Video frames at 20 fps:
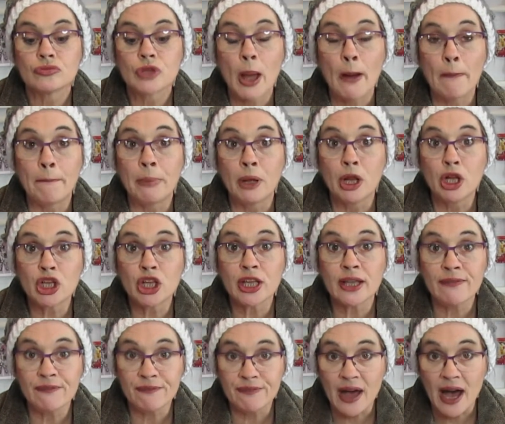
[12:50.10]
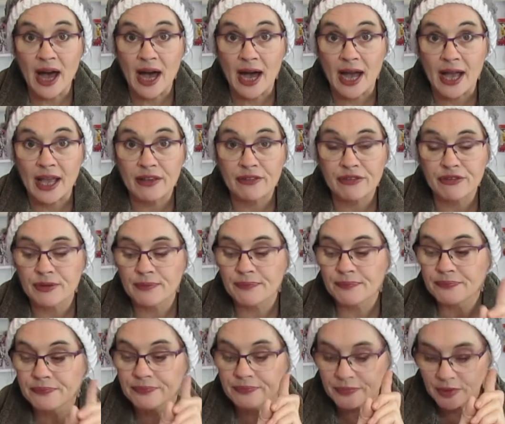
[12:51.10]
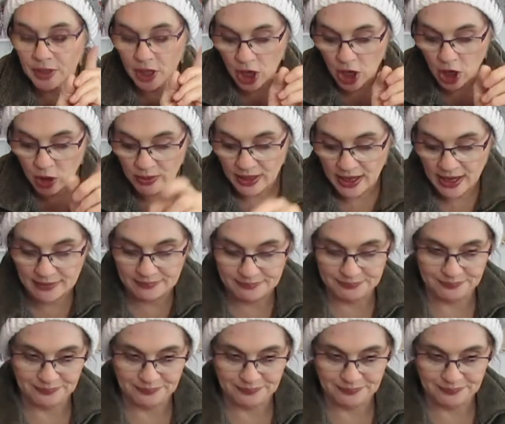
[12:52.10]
a bulky five, okay.